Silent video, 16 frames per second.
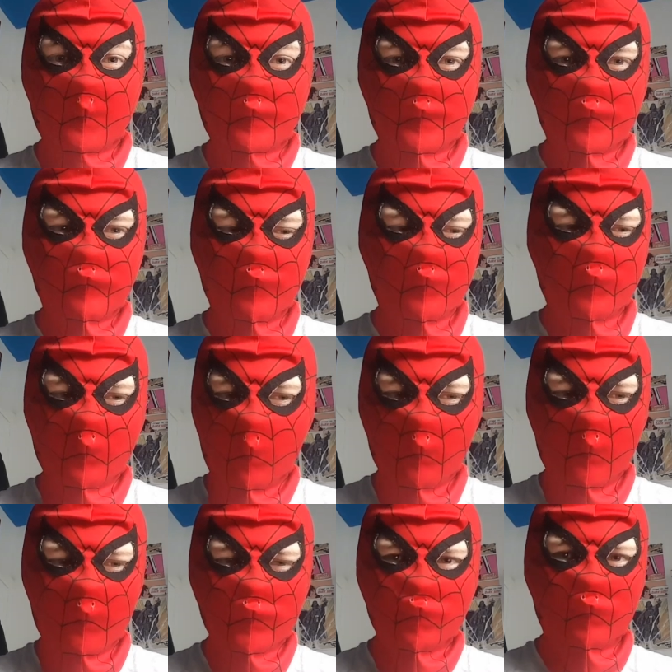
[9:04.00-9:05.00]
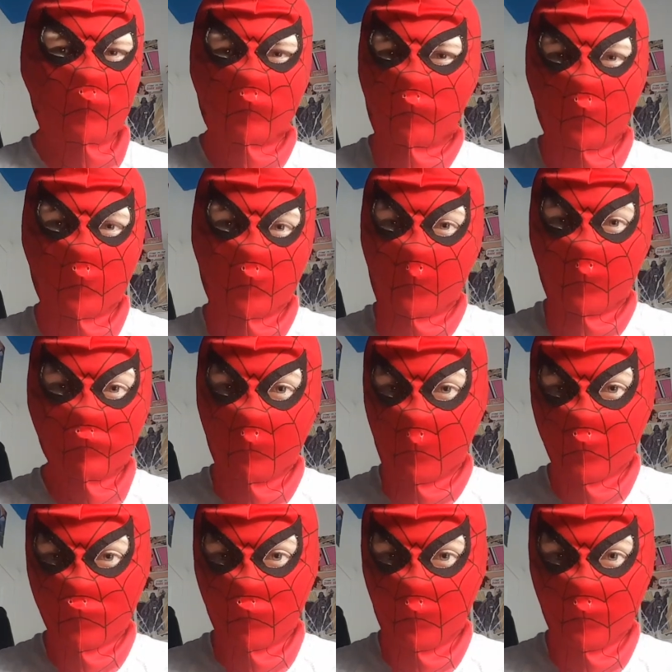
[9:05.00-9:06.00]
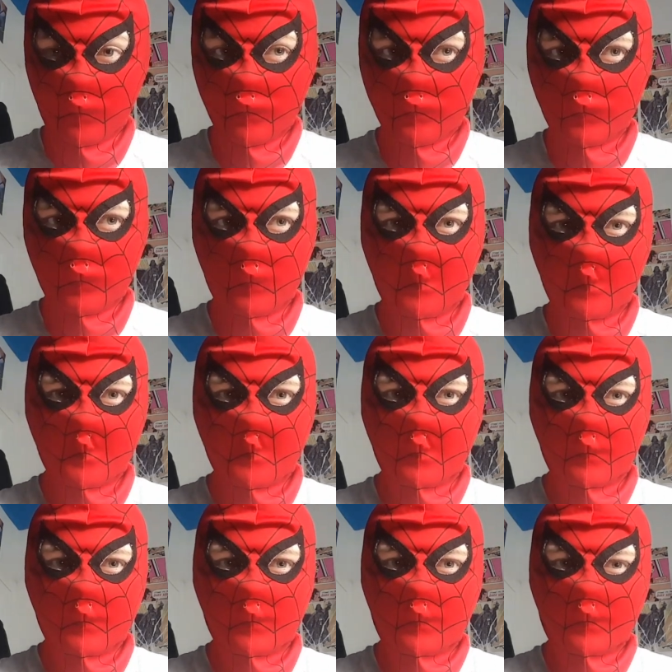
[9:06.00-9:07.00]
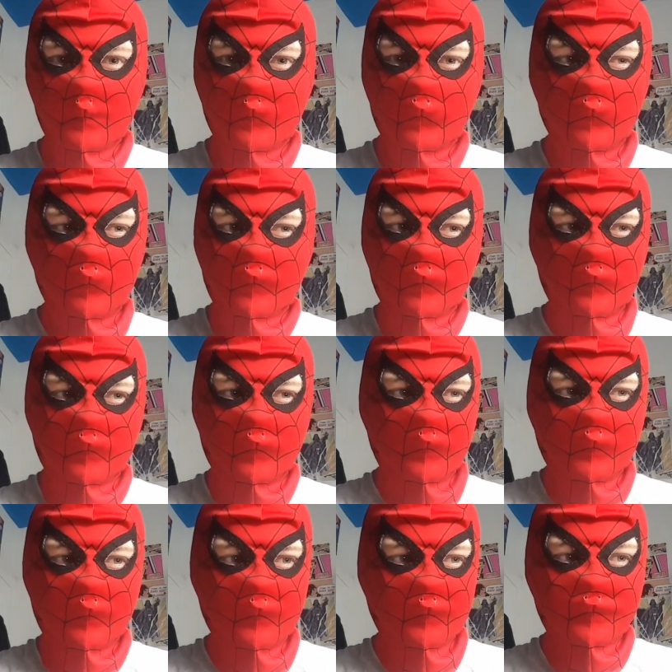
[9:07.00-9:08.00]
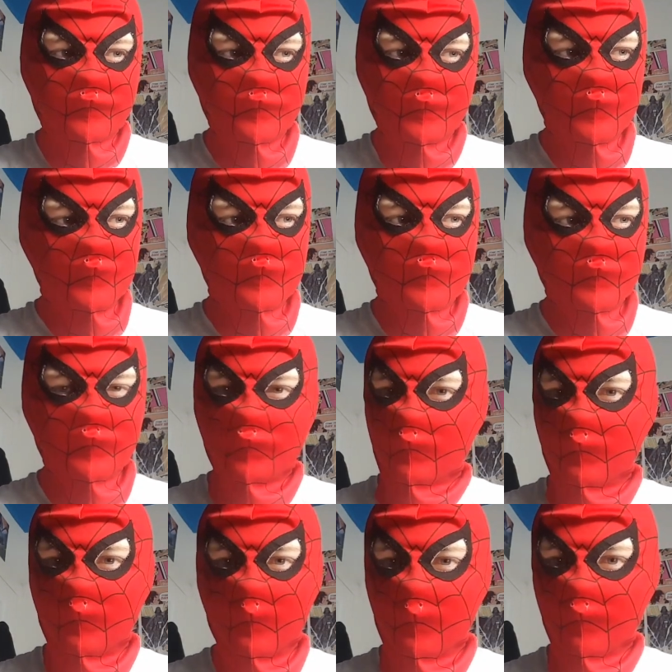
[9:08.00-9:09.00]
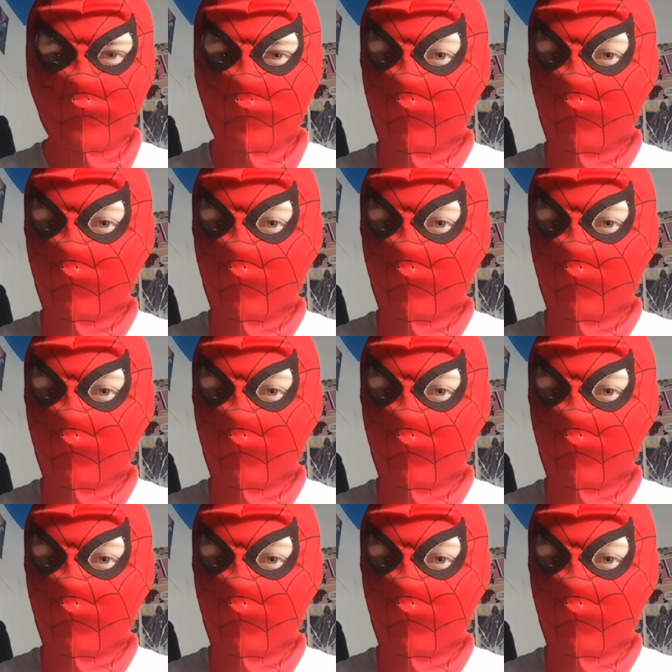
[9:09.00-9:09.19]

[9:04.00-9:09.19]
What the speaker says: And even though I do have a few nitpicks with it, I